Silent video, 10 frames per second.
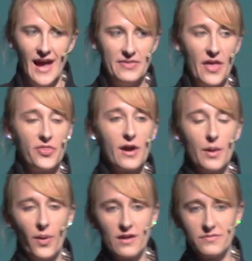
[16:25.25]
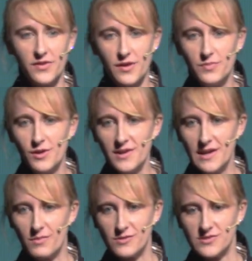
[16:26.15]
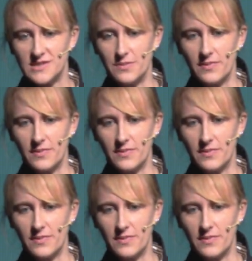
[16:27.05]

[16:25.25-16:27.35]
and that they're a part of the community emergency